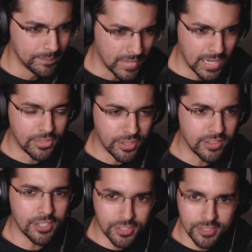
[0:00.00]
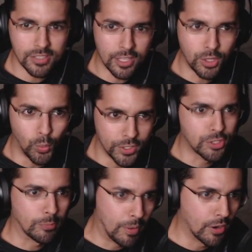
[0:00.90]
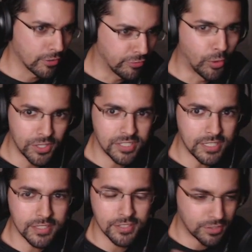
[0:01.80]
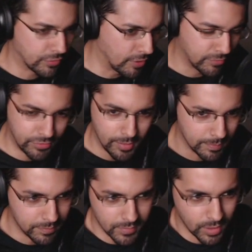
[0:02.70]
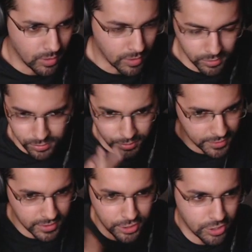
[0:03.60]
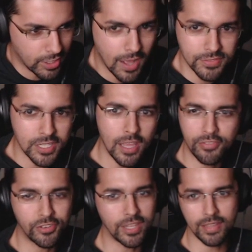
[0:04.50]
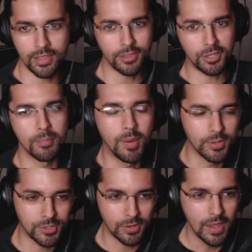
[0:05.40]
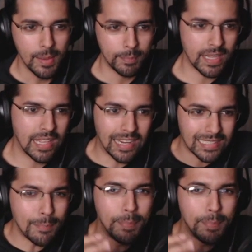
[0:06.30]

And I think this is like the winter part of Four Seasons from who's this guy, Tchaikovsky? I forget the composer. But yeah,